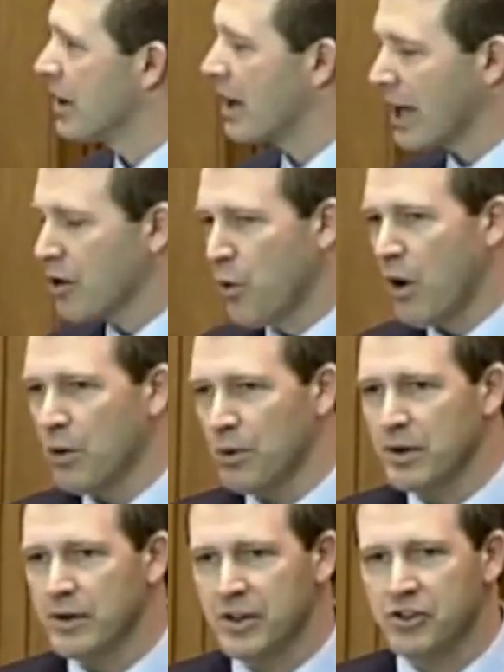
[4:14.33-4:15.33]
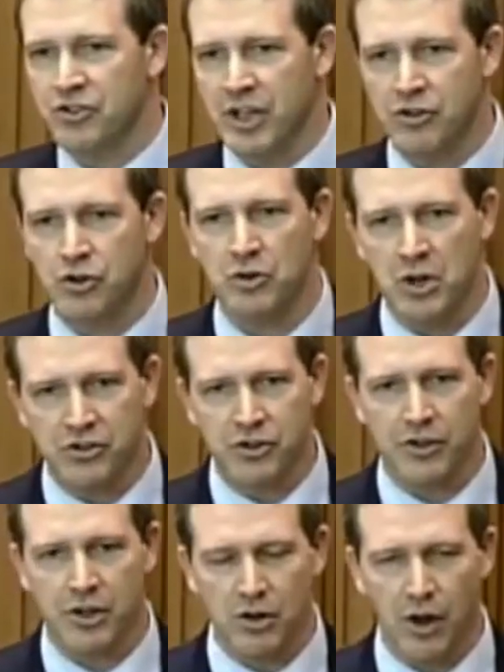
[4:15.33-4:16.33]
and I quote, this teacher looks
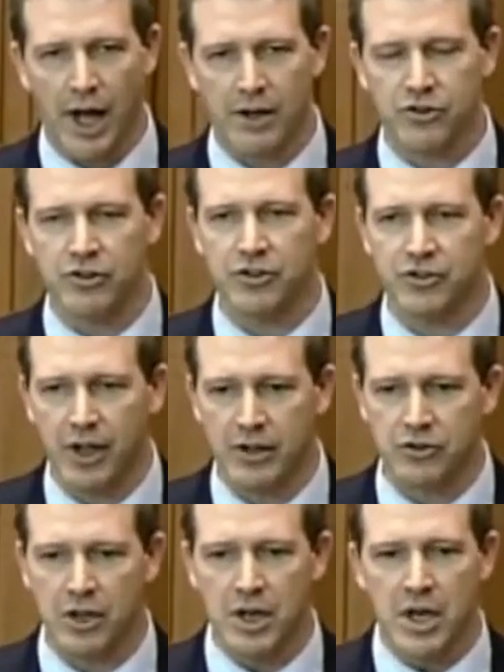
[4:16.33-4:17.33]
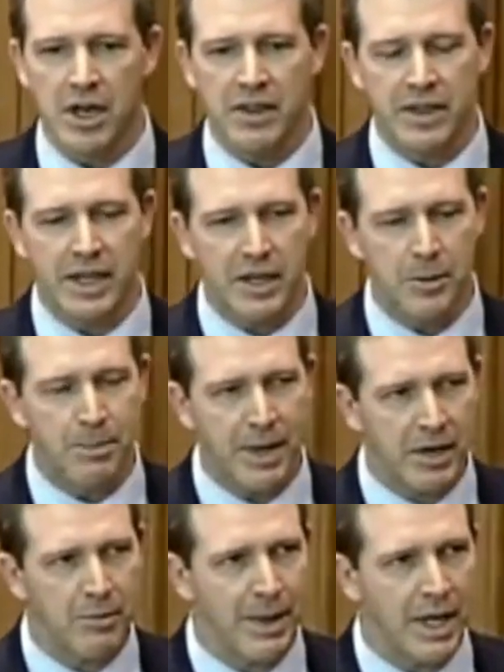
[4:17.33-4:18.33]
at the class and says, the
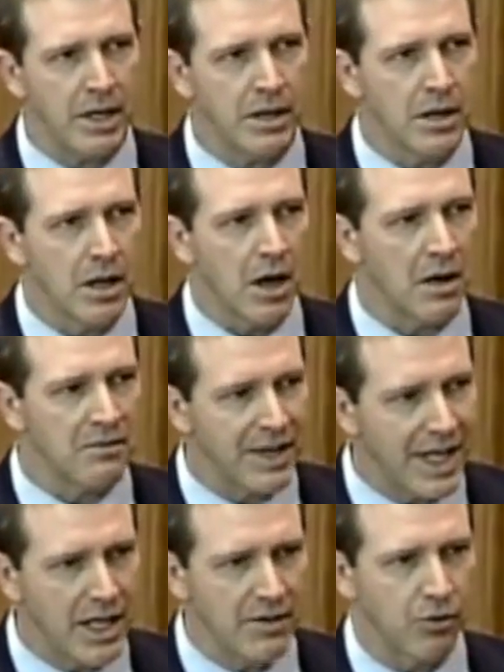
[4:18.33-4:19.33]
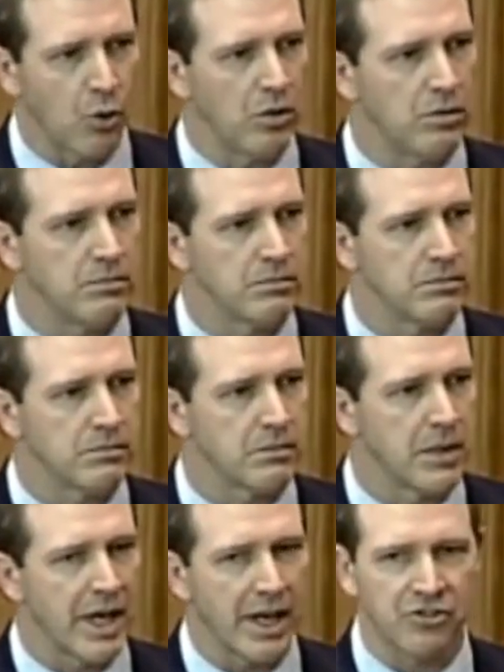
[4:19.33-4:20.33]
epitome of evil
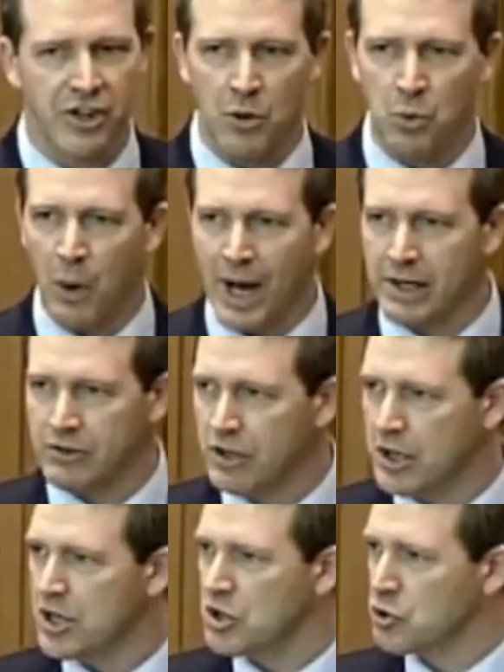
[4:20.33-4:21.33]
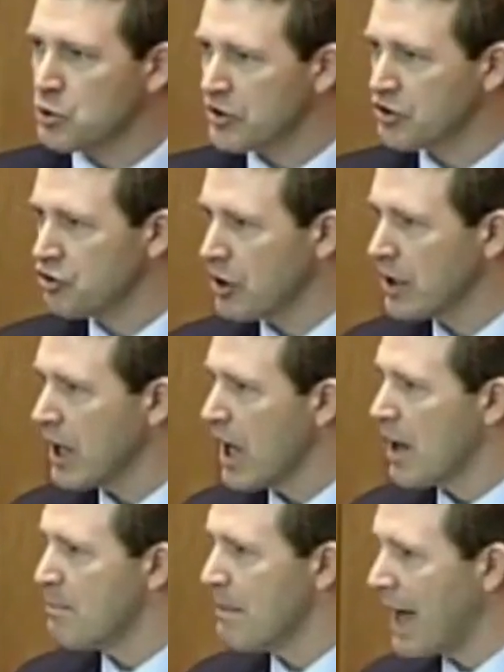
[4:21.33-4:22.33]
is a white Christian
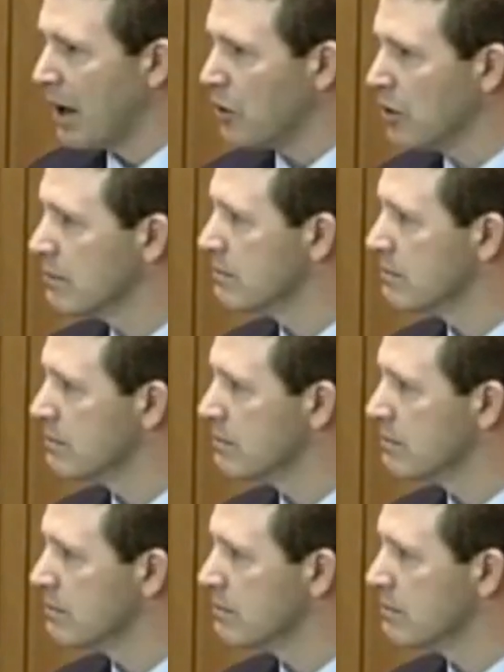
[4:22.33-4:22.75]
male.